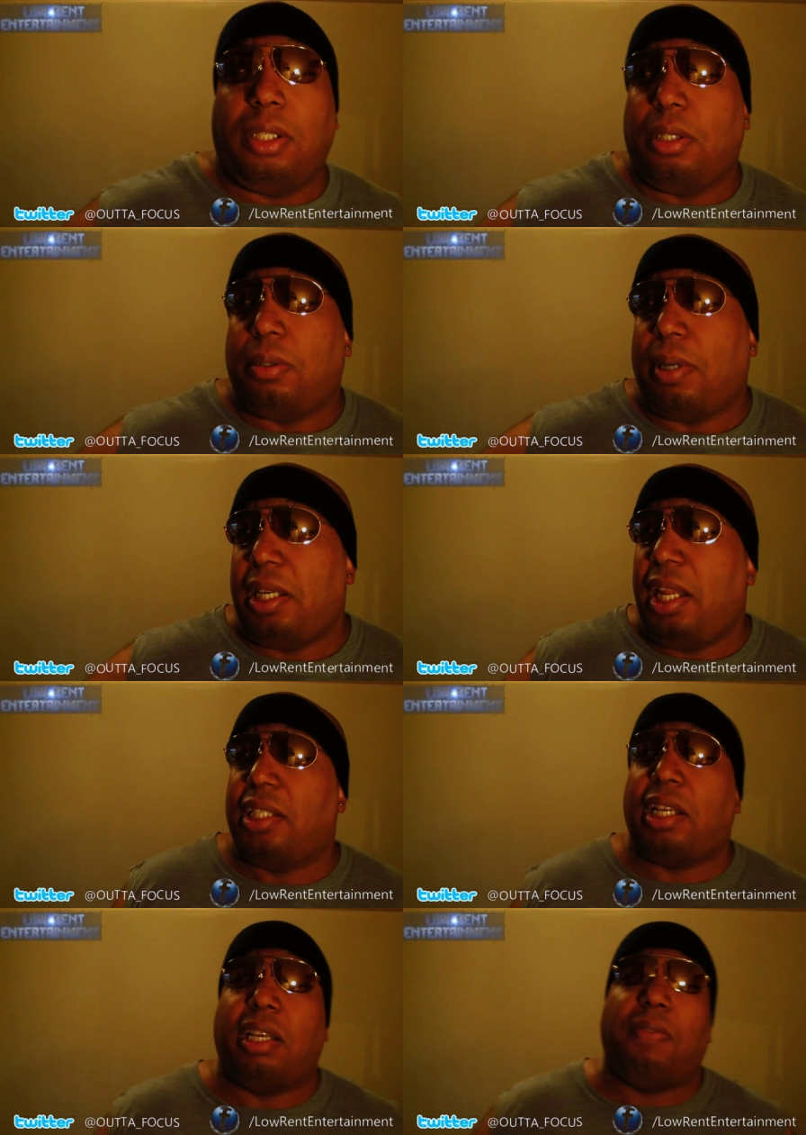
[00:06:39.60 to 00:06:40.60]
So what I did
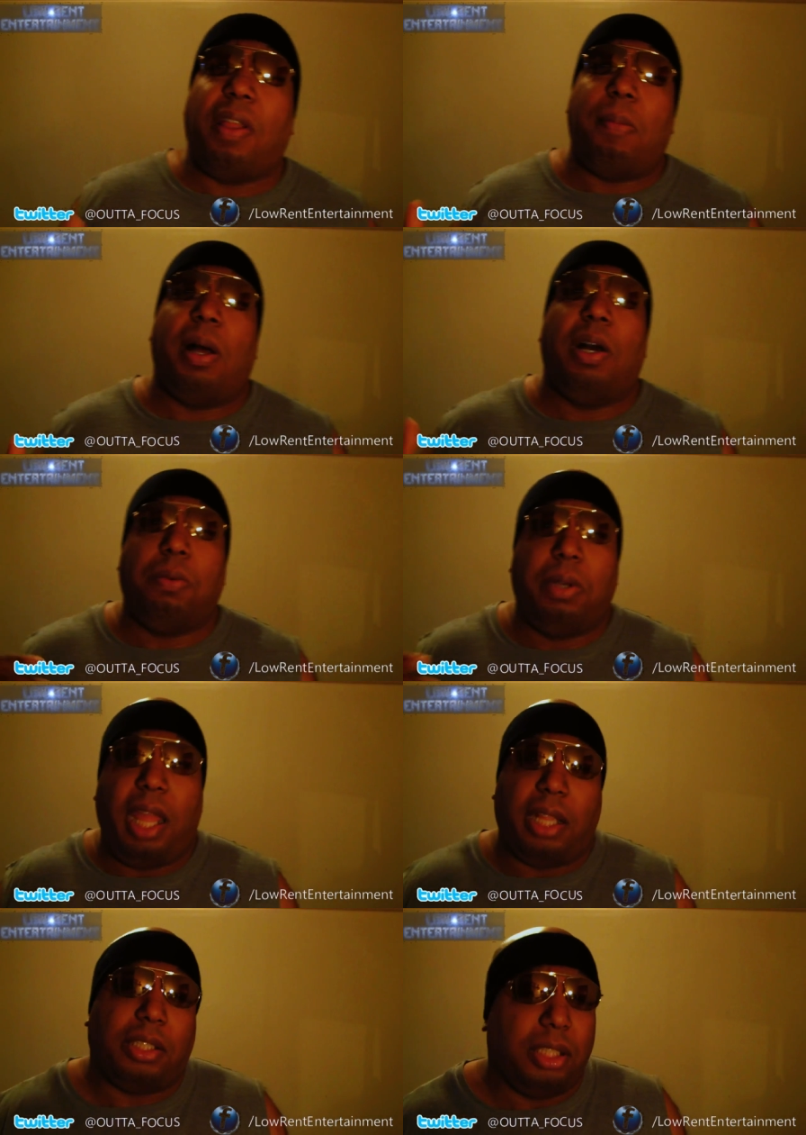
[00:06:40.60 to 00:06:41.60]
is I developed my own
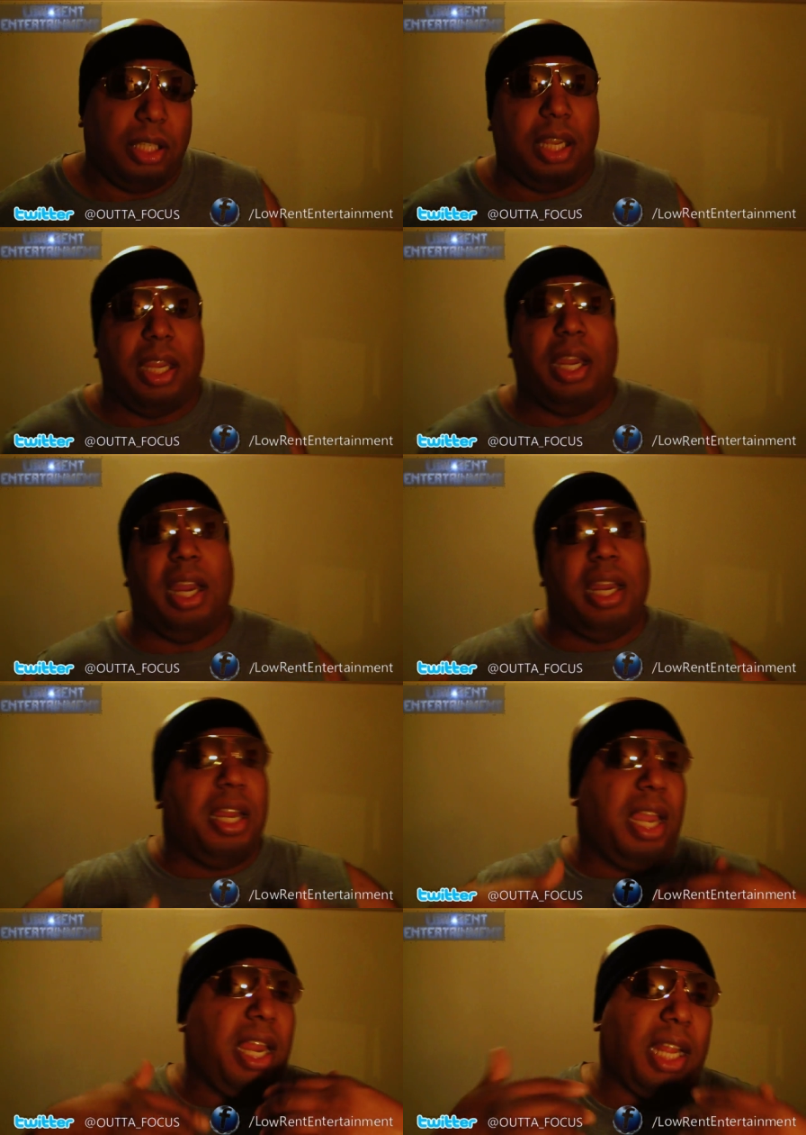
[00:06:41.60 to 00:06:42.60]
niche.
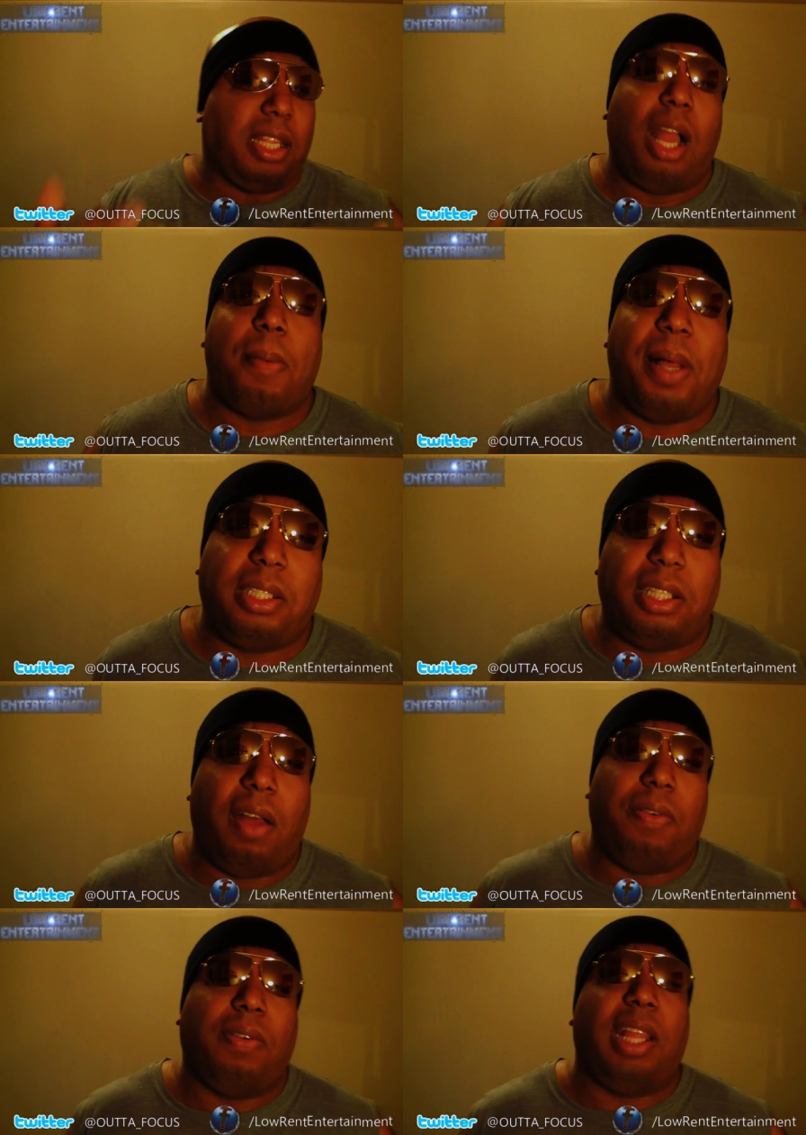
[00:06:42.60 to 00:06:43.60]
And I talk about
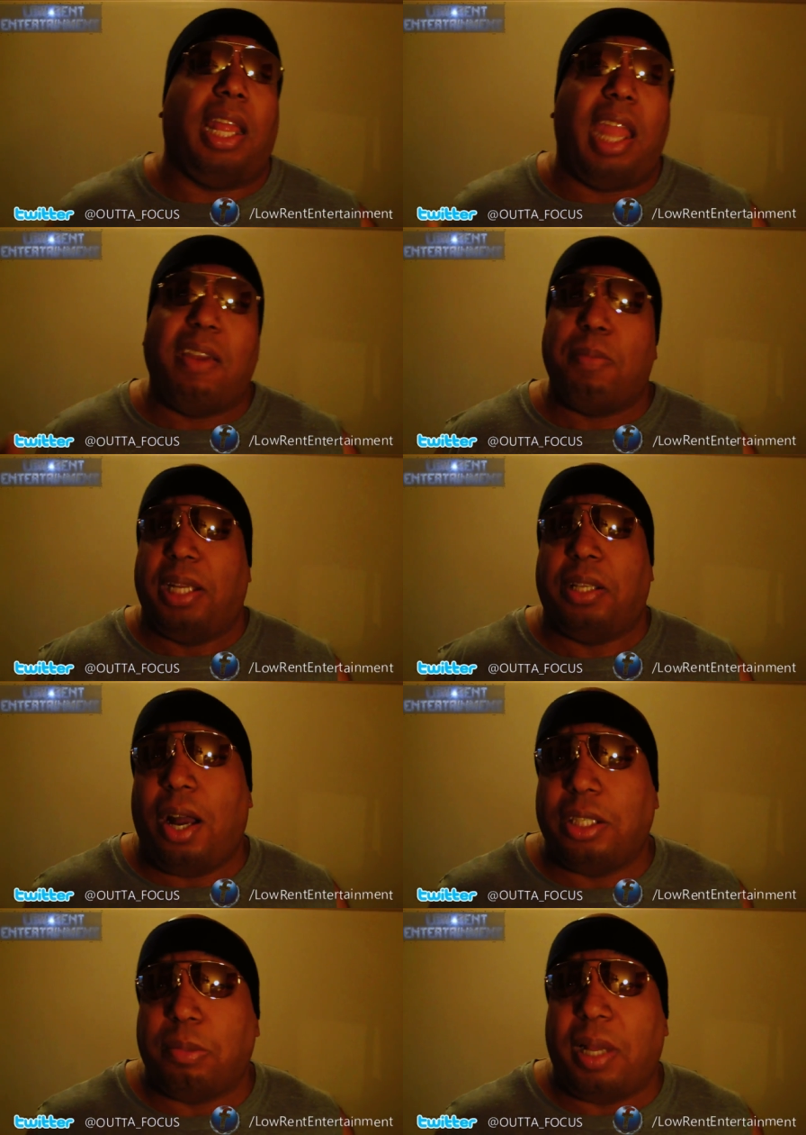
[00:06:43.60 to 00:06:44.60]
stuff that everybody
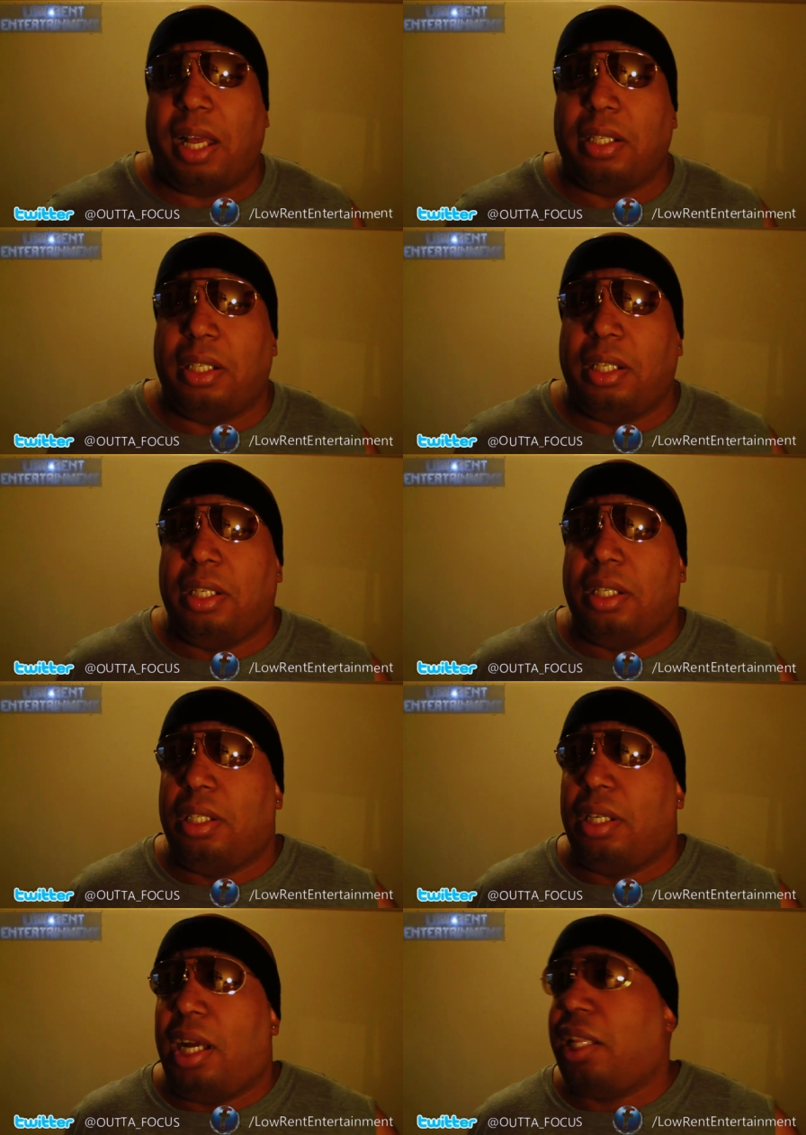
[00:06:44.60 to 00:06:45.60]
talks about.
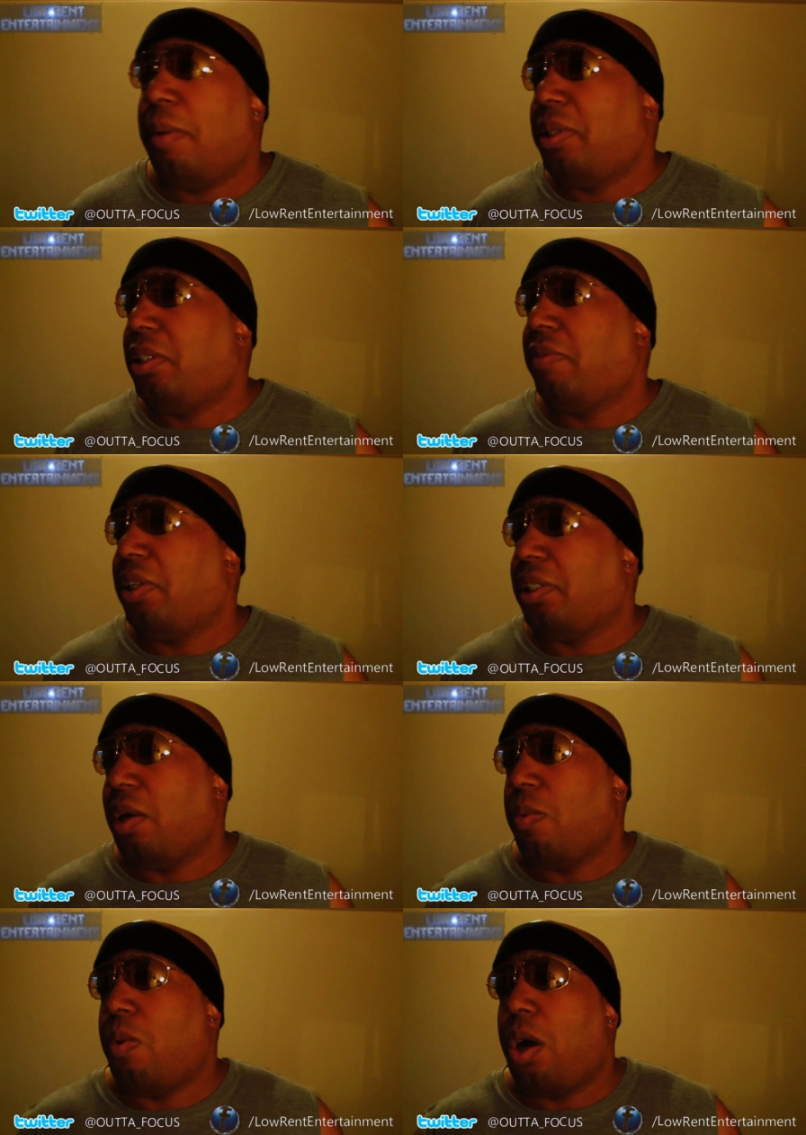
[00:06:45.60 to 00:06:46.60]
I talk about stuff that's
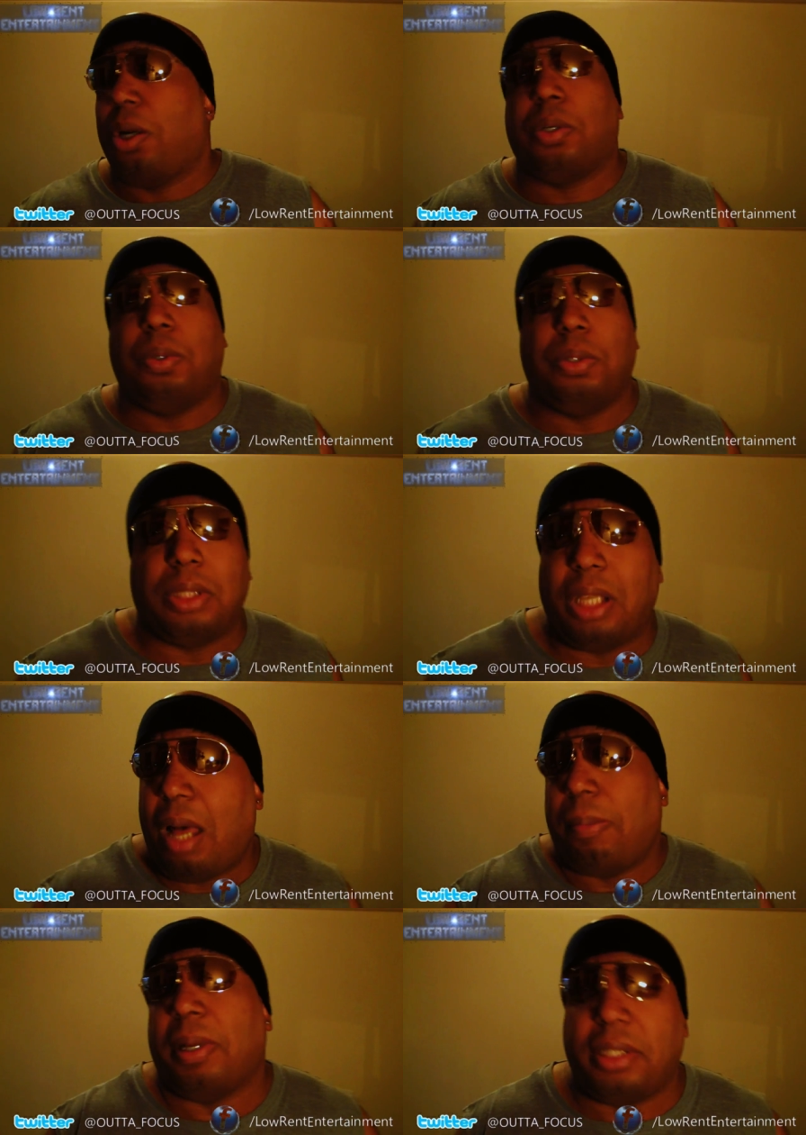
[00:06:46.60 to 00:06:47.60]
like water cooler
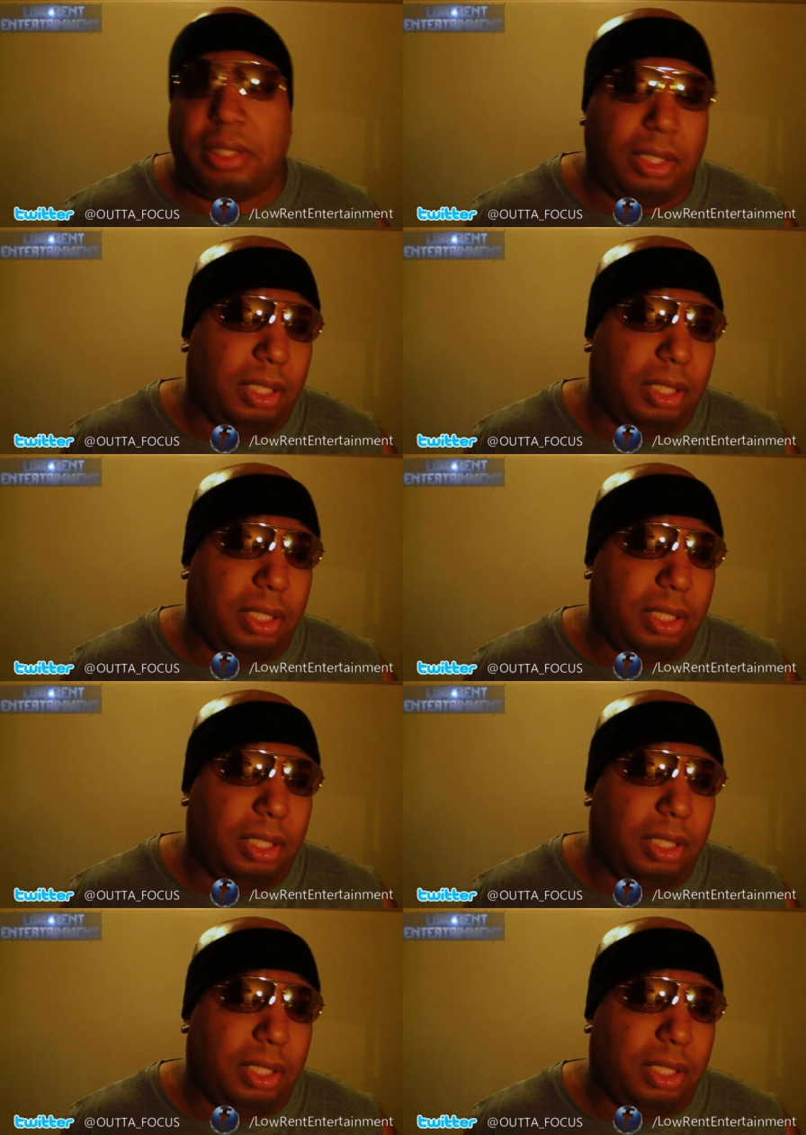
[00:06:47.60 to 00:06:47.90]
topics.